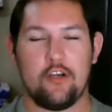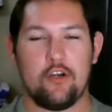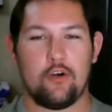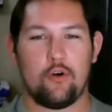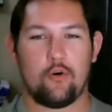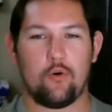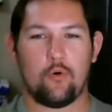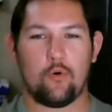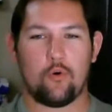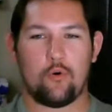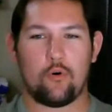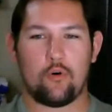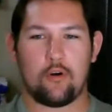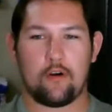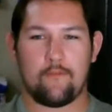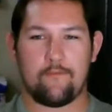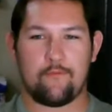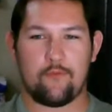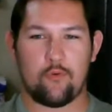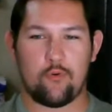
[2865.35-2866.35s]

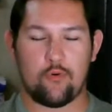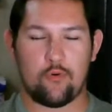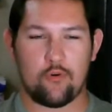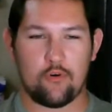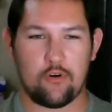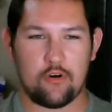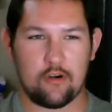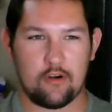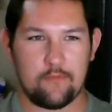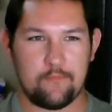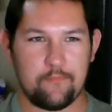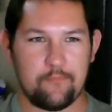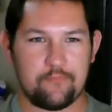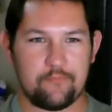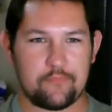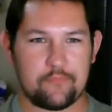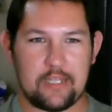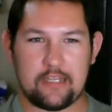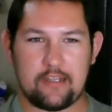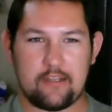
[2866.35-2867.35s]
or for
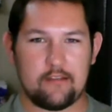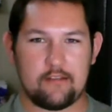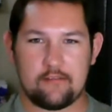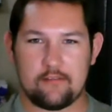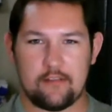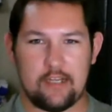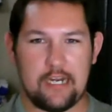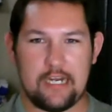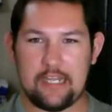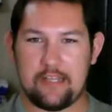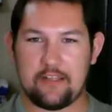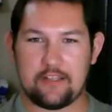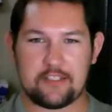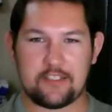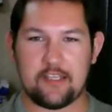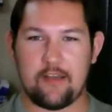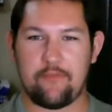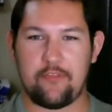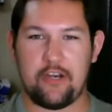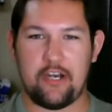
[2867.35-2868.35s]
like any of the
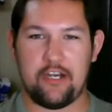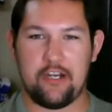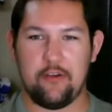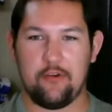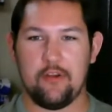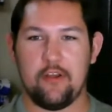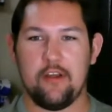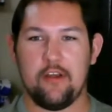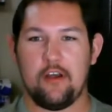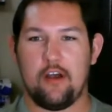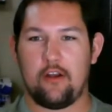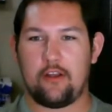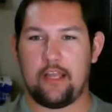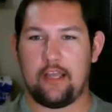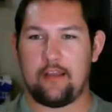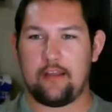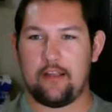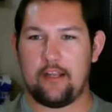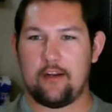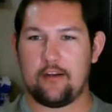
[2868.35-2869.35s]
stuff that I do.
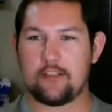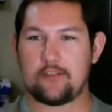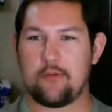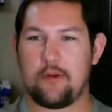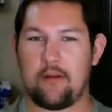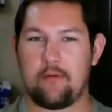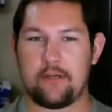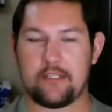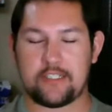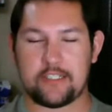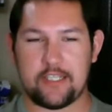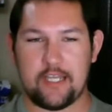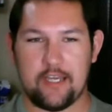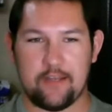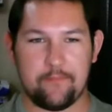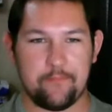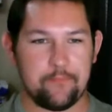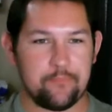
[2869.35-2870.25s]
Okay, here's what I'm going to say.